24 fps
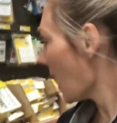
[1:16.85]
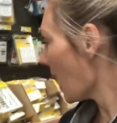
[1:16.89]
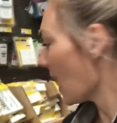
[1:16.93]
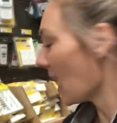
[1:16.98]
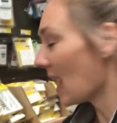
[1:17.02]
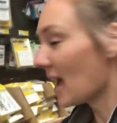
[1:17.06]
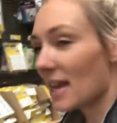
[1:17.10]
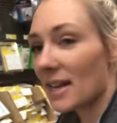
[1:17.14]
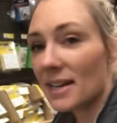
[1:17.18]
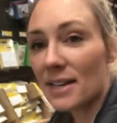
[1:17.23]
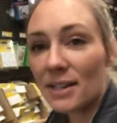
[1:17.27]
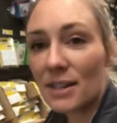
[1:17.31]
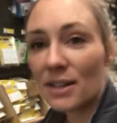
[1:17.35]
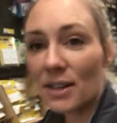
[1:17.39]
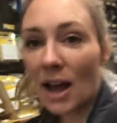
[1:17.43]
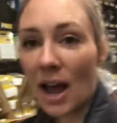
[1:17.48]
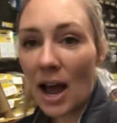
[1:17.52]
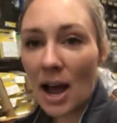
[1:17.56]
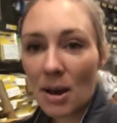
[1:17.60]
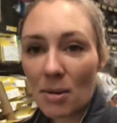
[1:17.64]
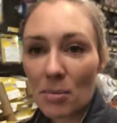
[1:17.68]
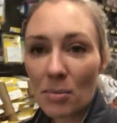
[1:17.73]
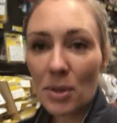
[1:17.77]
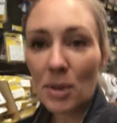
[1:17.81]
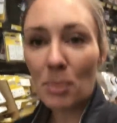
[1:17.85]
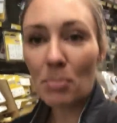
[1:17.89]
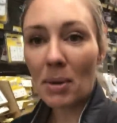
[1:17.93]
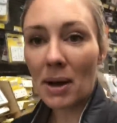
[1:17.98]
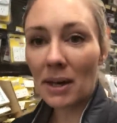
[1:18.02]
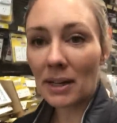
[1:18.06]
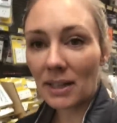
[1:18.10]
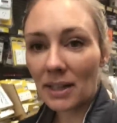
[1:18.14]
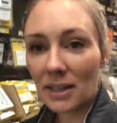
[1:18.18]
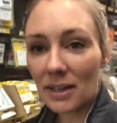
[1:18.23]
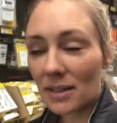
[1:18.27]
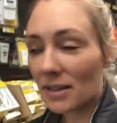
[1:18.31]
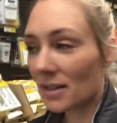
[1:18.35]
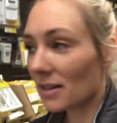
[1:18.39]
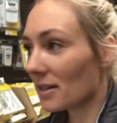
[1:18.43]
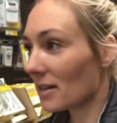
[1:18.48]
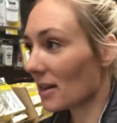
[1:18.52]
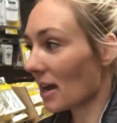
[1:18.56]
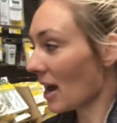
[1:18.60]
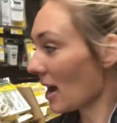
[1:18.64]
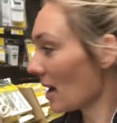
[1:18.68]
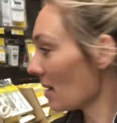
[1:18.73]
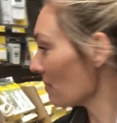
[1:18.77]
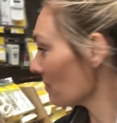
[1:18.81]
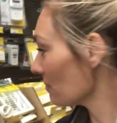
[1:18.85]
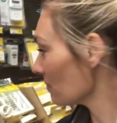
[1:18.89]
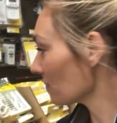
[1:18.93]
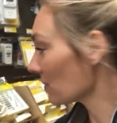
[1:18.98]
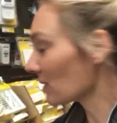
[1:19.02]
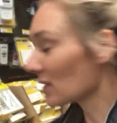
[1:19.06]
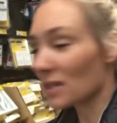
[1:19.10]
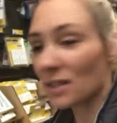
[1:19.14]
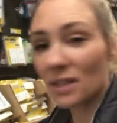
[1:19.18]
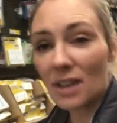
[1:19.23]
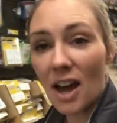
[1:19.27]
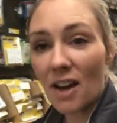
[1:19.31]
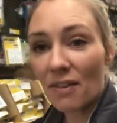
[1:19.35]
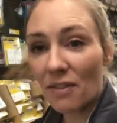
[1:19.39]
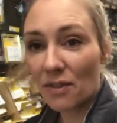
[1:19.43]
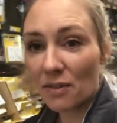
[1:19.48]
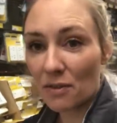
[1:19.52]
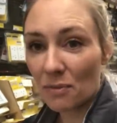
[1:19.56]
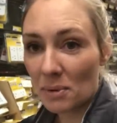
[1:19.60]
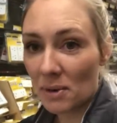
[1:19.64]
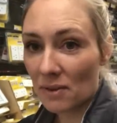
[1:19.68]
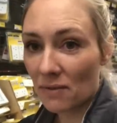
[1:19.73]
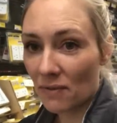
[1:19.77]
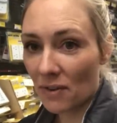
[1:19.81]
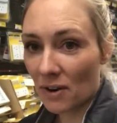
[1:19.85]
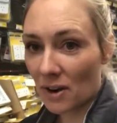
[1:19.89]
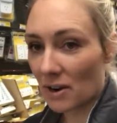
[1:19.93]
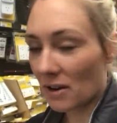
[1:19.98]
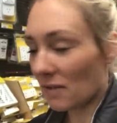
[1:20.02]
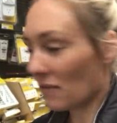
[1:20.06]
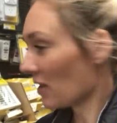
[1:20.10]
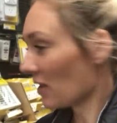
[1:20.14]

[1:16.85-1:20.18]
And the Bunnings staff have been very,